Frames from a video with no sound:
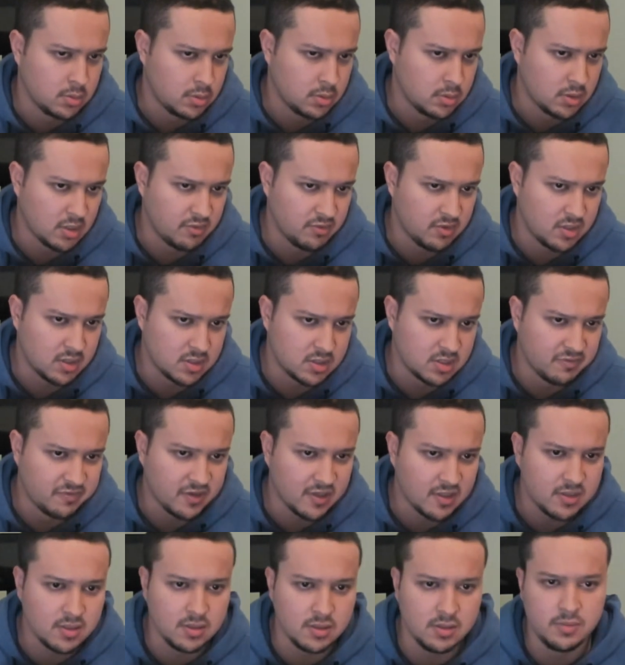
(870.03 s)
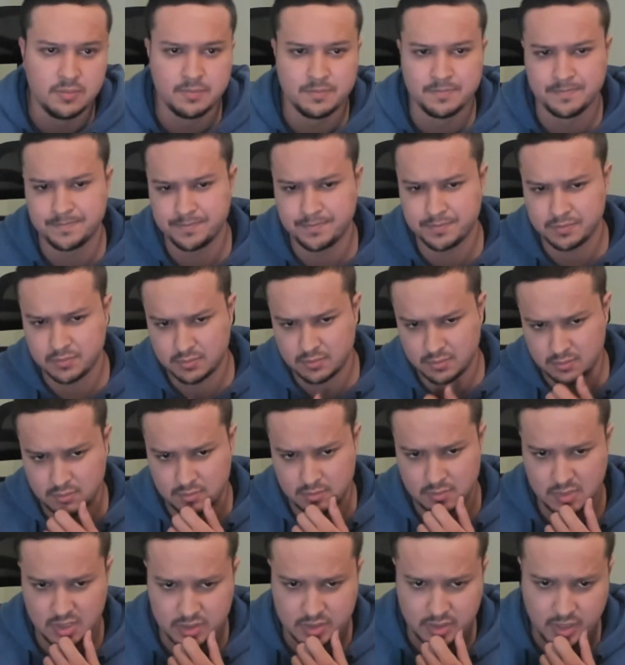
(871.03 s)
Everything's defended.
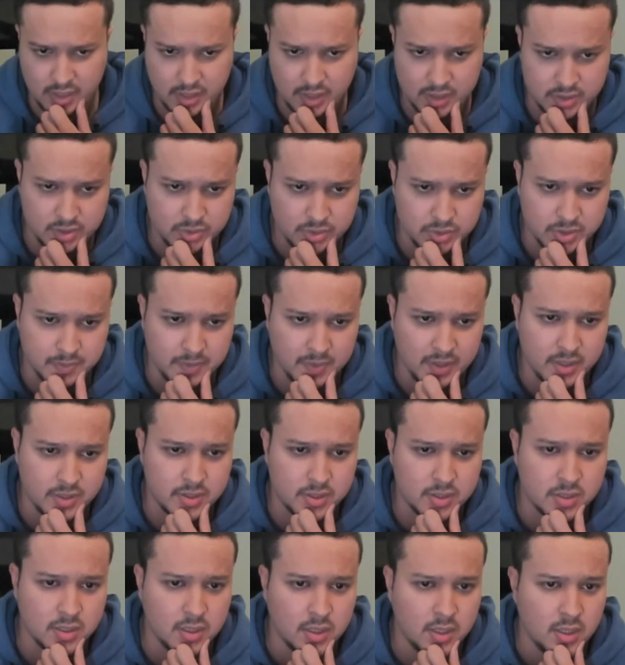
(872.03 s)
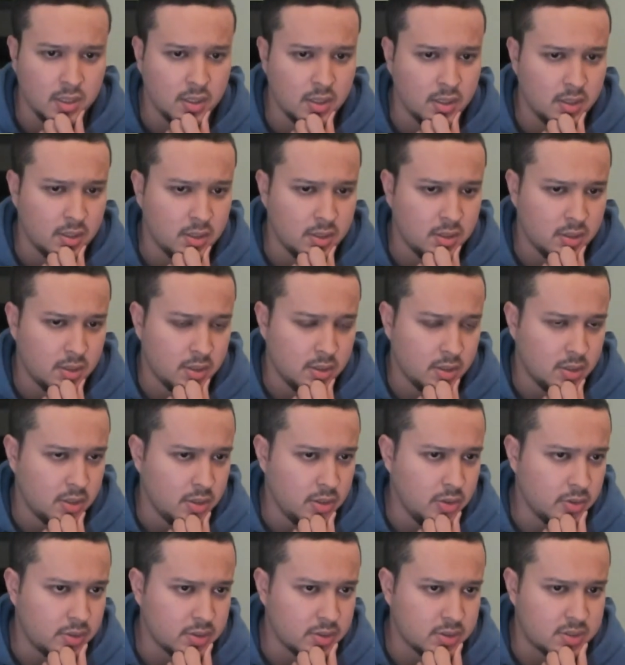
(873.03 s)
This king has no space.
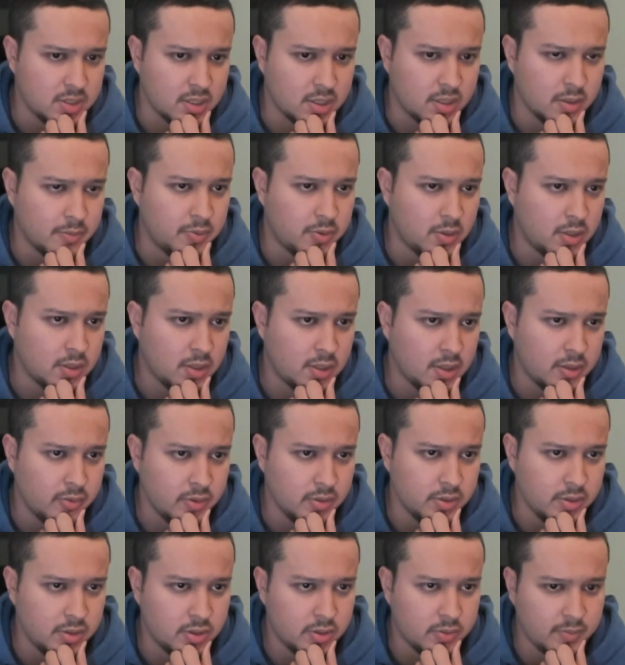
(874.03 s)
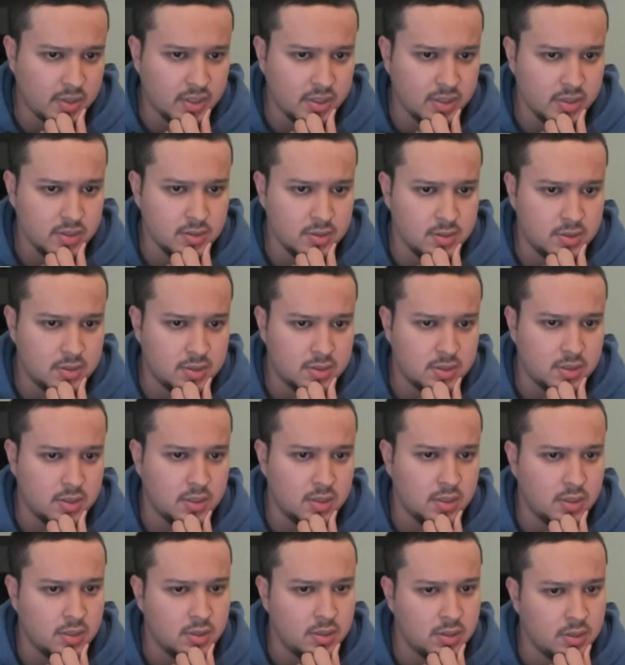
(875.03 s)
You can take the pawn. I really don't mind.
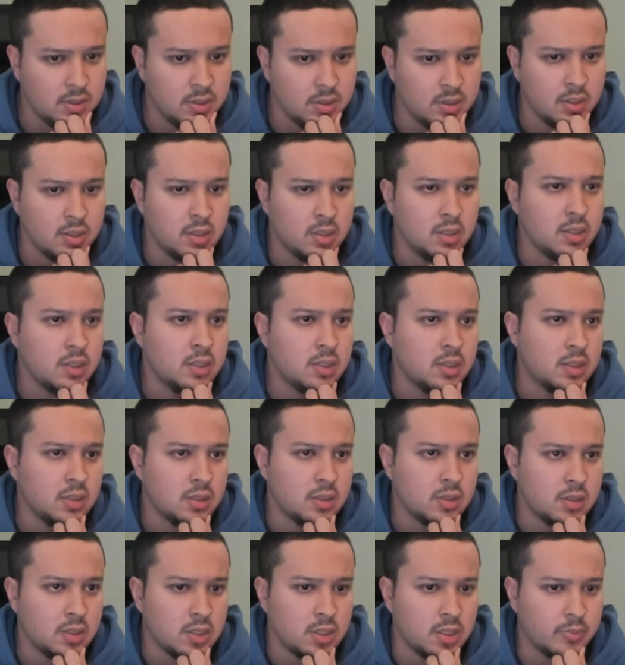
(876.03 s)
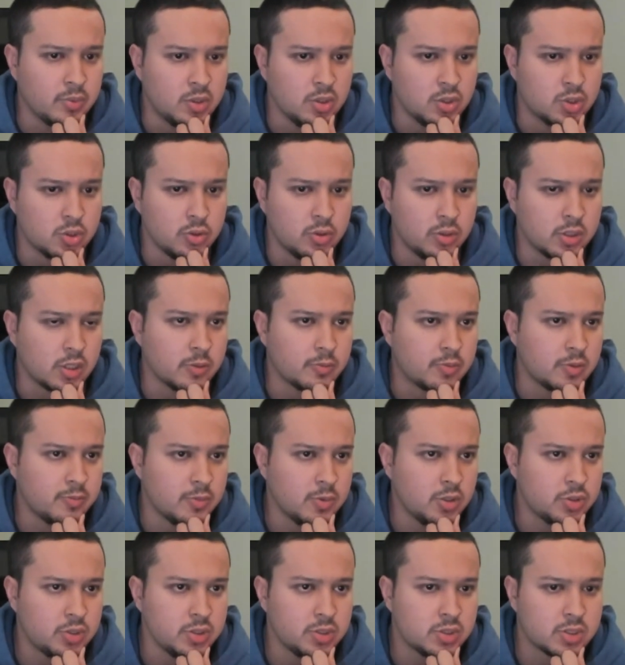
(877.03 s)
I'm controlling your
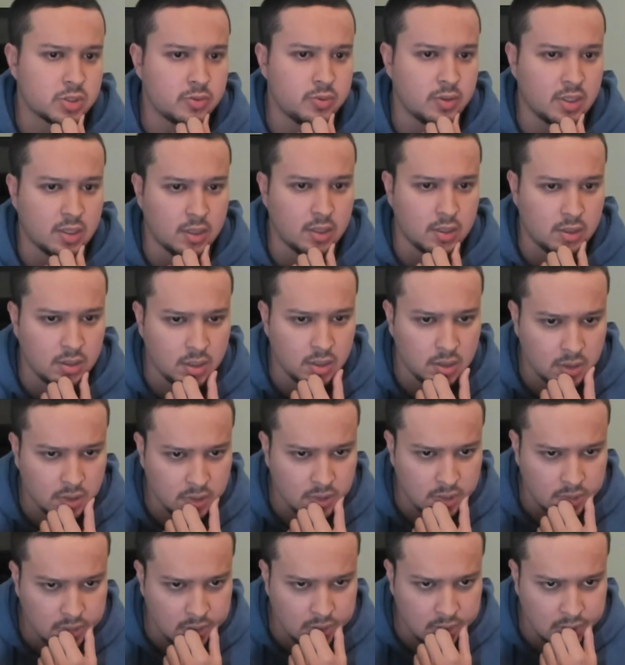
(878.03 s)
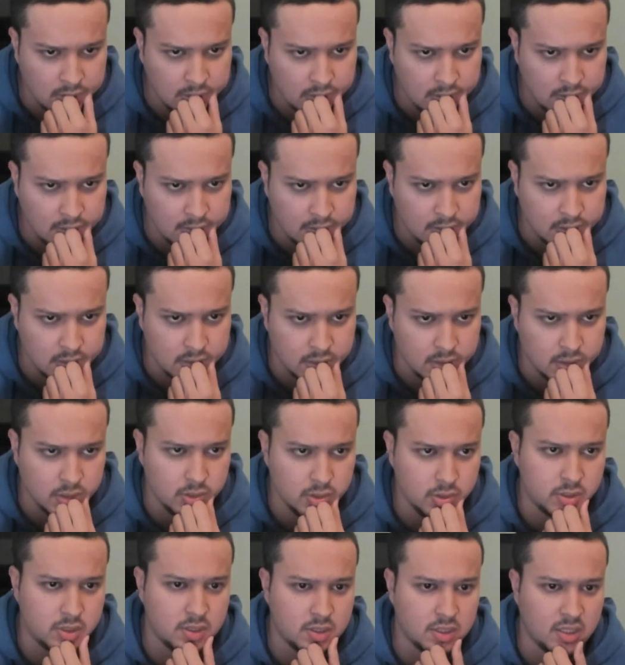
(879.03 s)
promotion square.
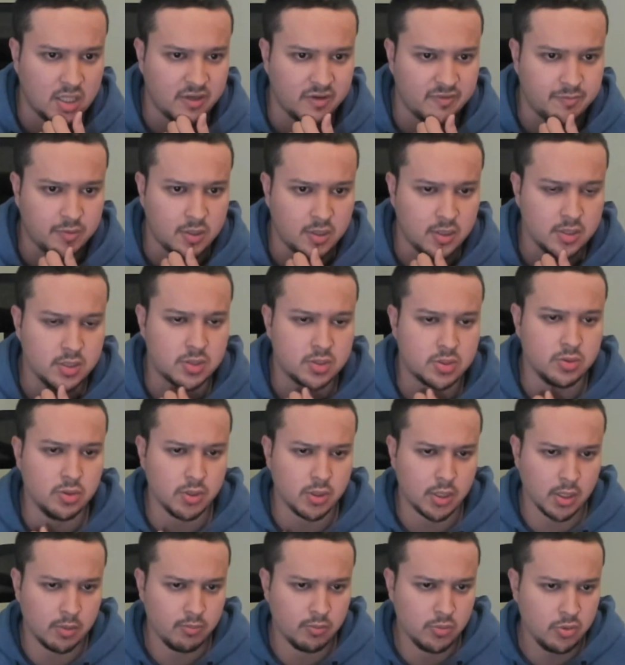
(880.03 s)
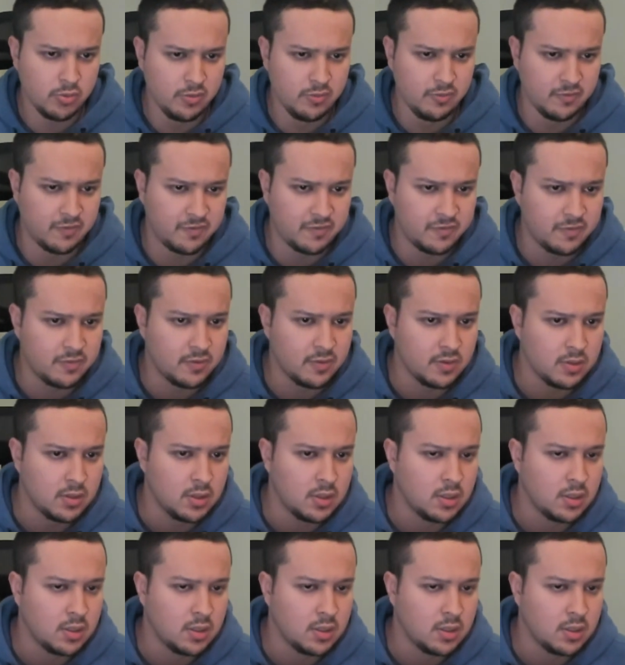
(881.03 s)
You still have pawns, so you can move.